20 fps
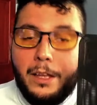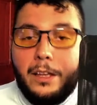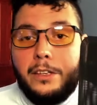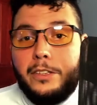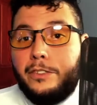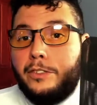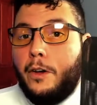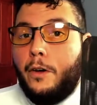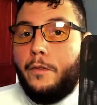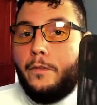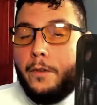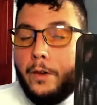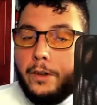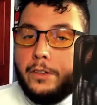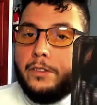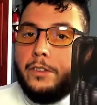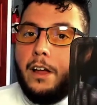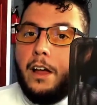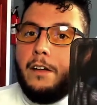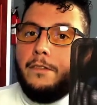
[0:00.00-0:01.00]
So
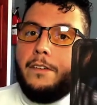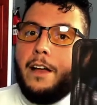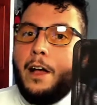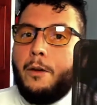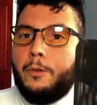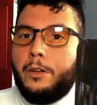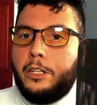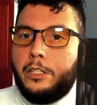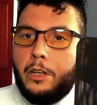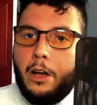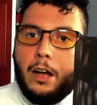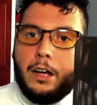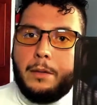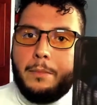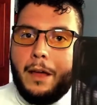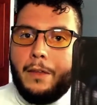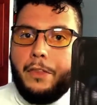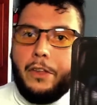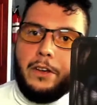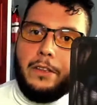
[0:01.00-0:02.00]
first off, I want to talk
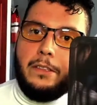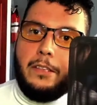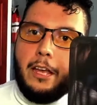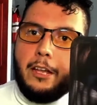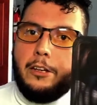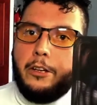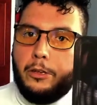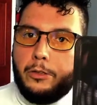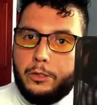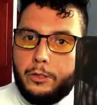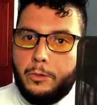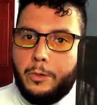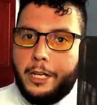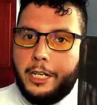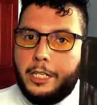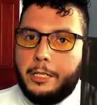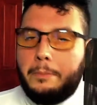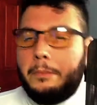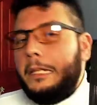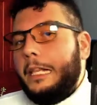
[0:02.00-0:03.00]
about the Nintendo
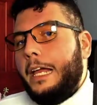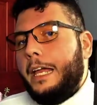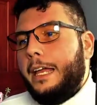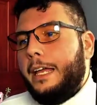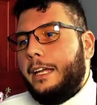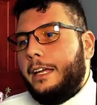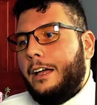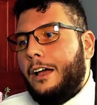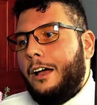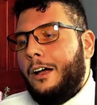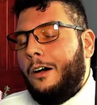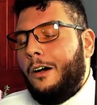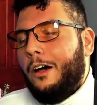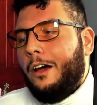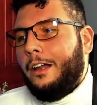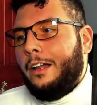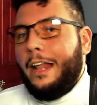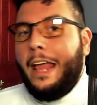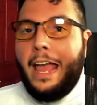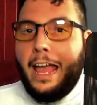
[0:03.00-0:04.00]
Switch playing
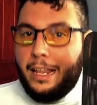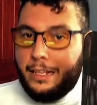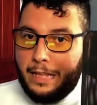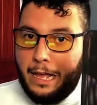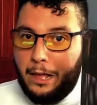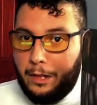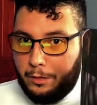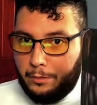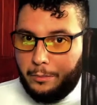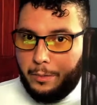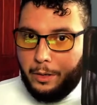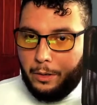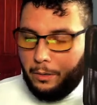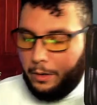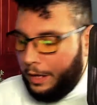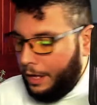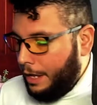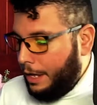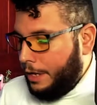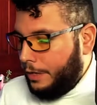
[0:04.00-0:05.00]
on handheld mode.
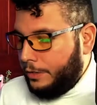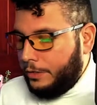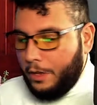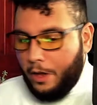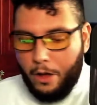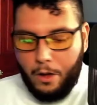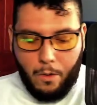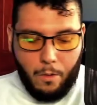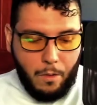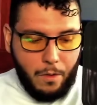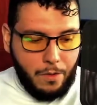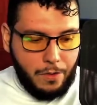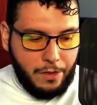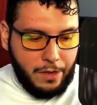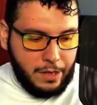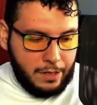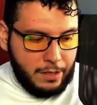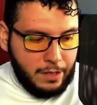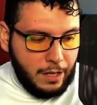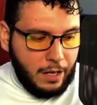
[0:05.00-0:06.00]
So
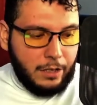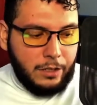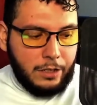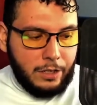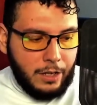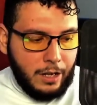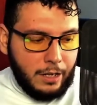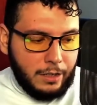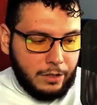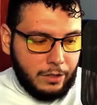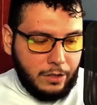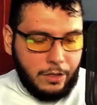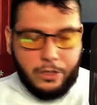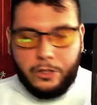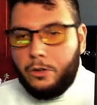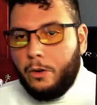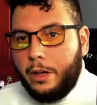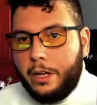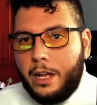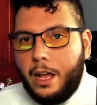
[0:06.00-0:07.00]
the nunchucks or the
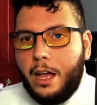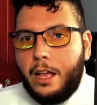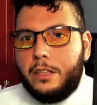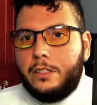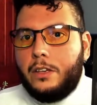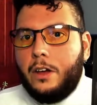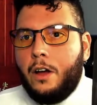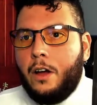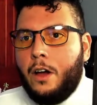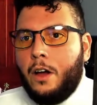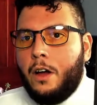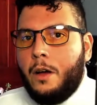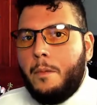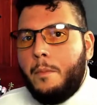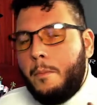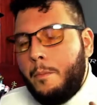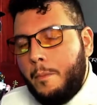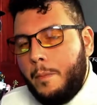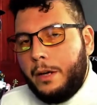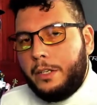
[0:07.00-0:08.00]
Joy-Cons are
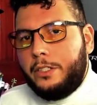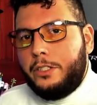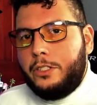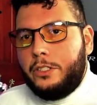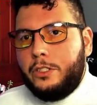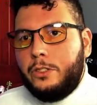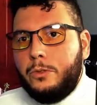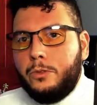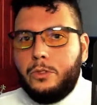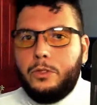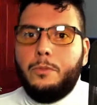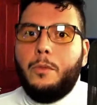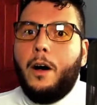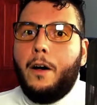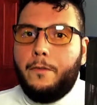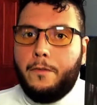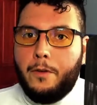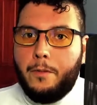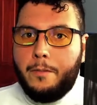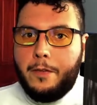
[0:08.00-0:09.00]
much too small
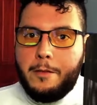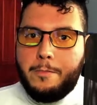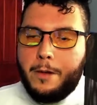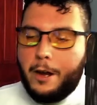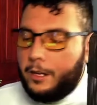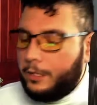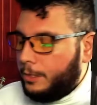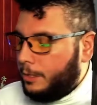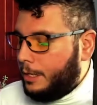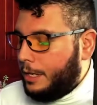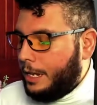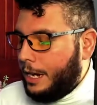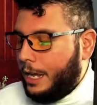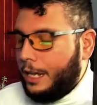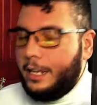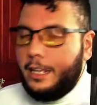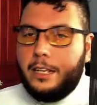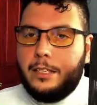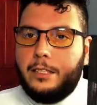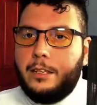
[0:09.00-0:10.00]
for me personally, and I
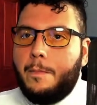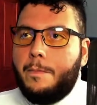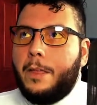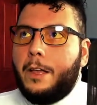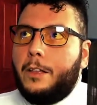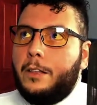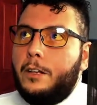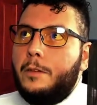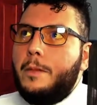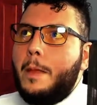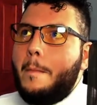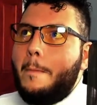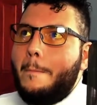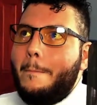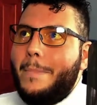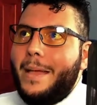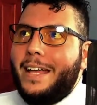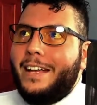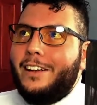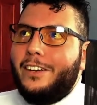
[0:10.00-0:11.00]
needed something a little bit
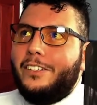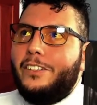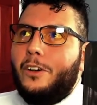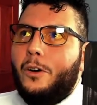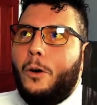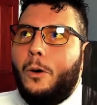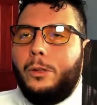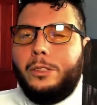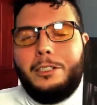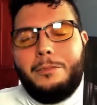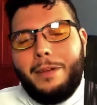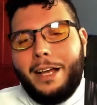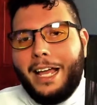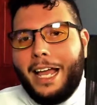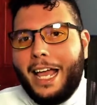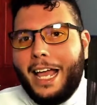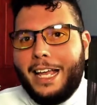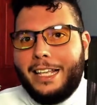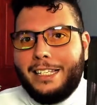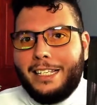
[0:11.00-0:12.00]
bigger to hold in my
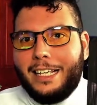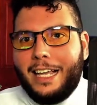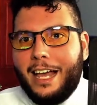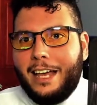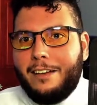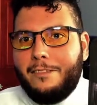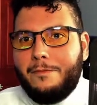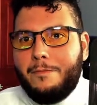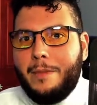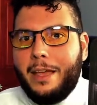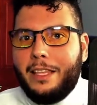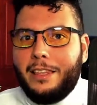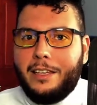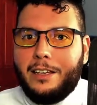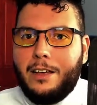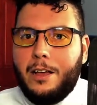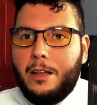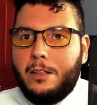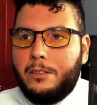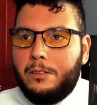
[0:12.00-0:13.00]
hands and kind of make the
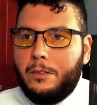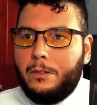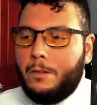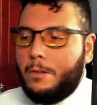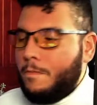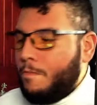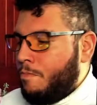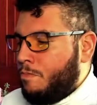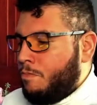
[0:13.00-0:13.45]
console